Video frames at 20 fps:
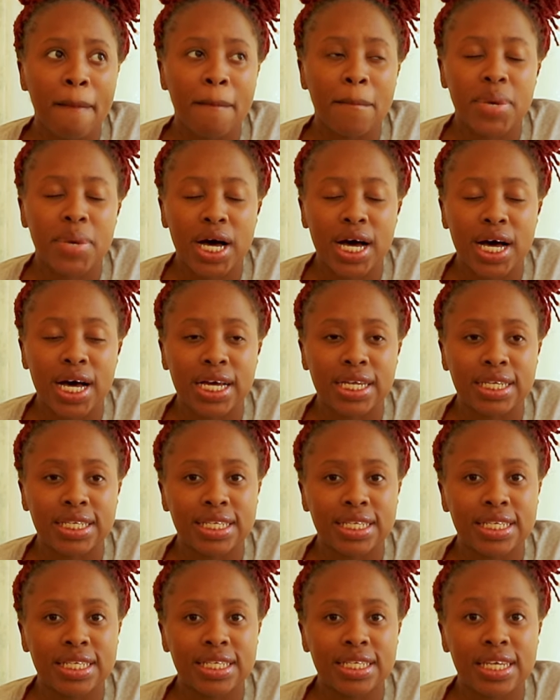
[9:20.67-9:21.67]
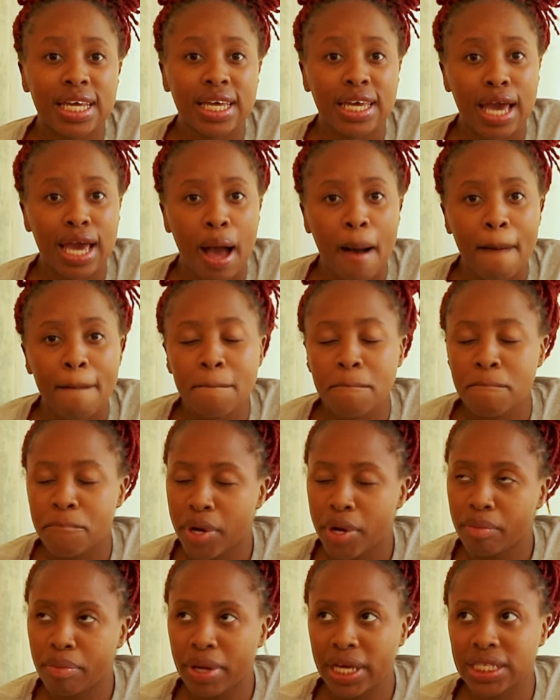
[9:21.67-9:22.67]
But yeah.
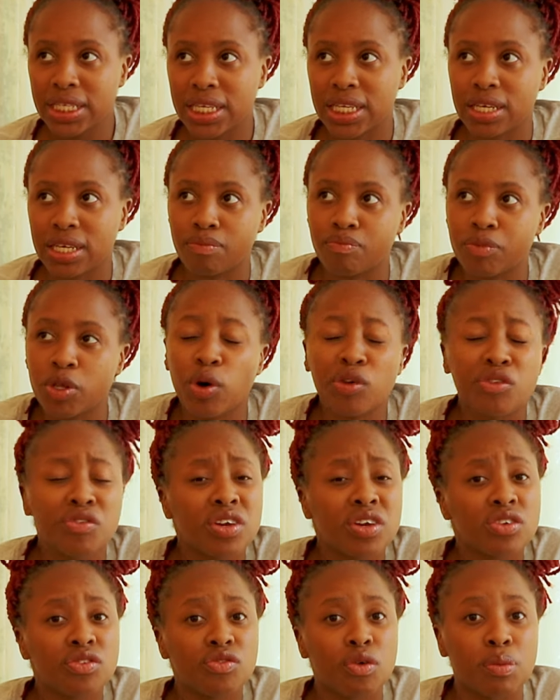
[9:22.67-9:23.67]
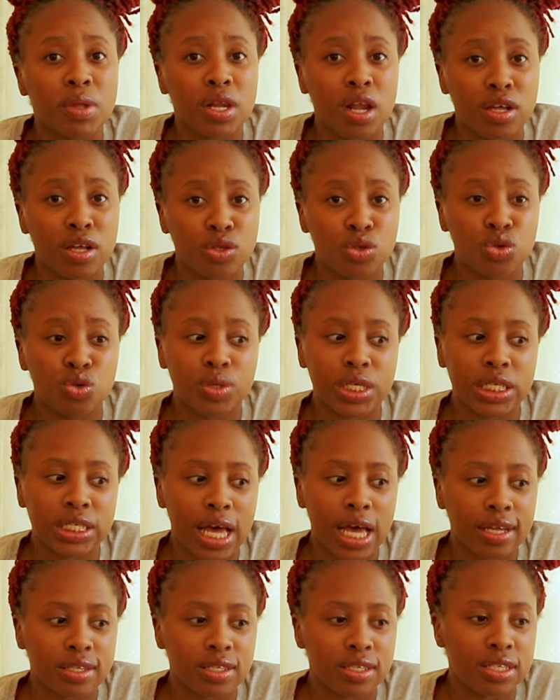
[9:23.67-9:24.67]
But basically, it was footage from the last 2 weeks
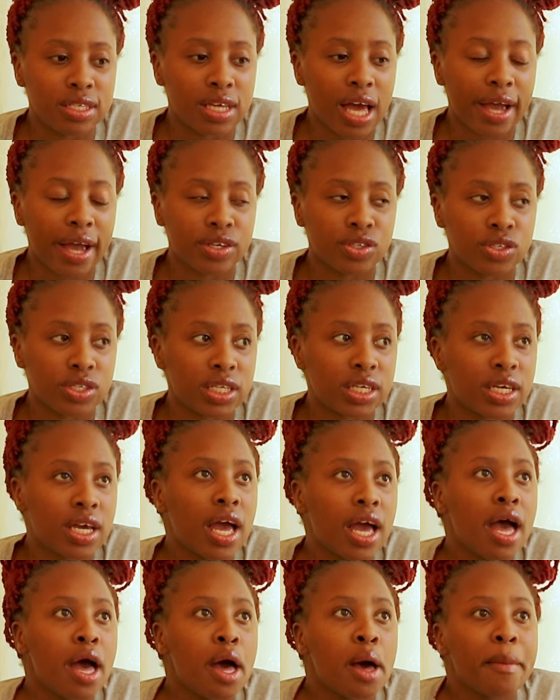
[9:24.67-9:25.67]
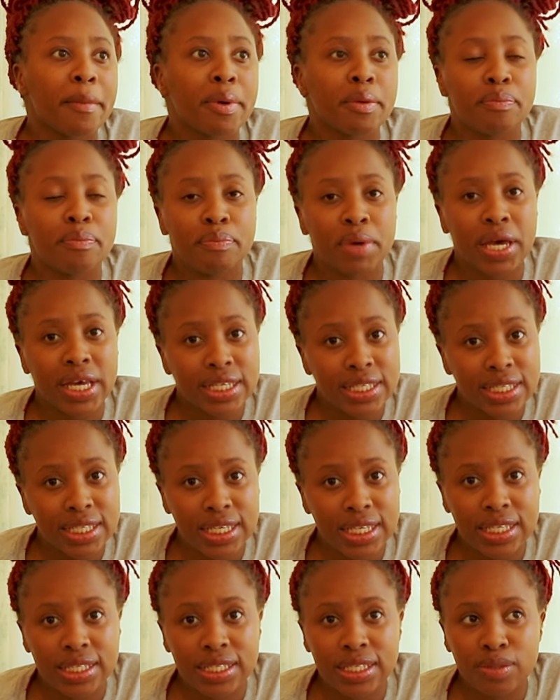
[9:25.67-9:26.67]
actually. But
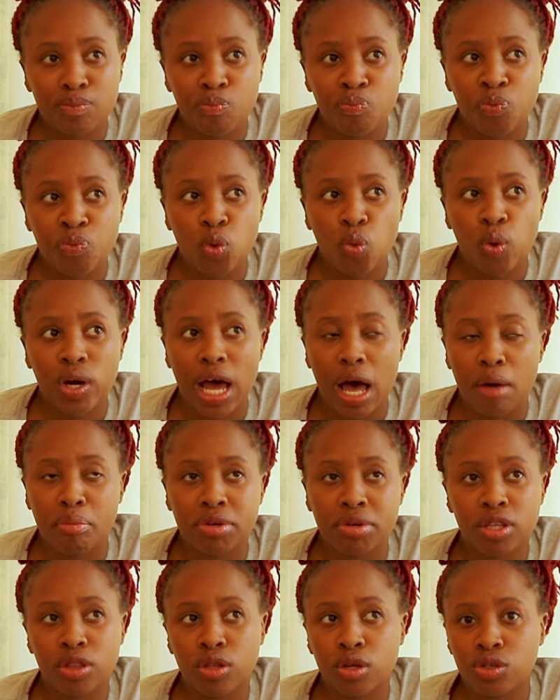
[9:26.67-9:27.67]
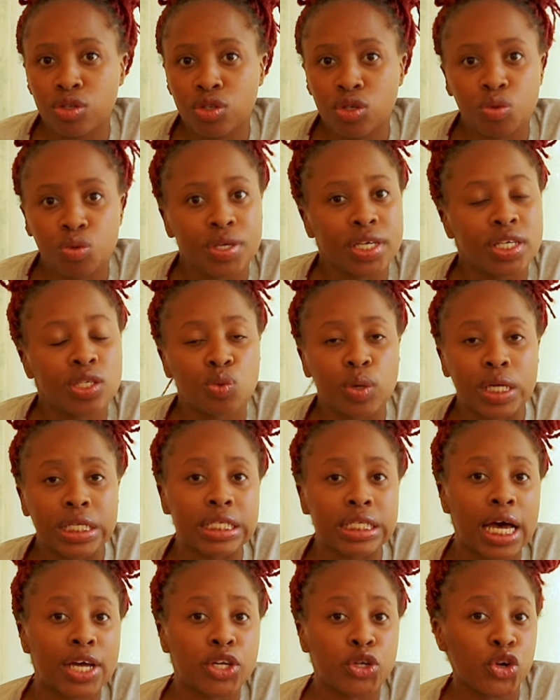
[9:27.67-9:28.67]
basically, what happened in those 2 weeks was
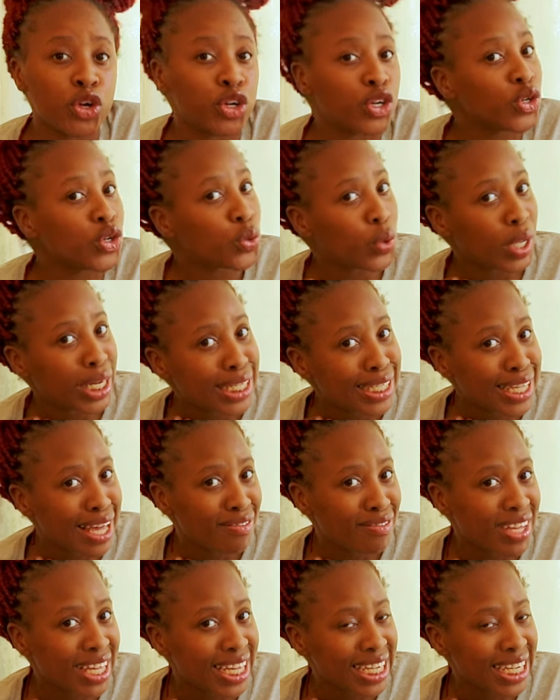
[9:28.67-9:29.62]
I turned 27.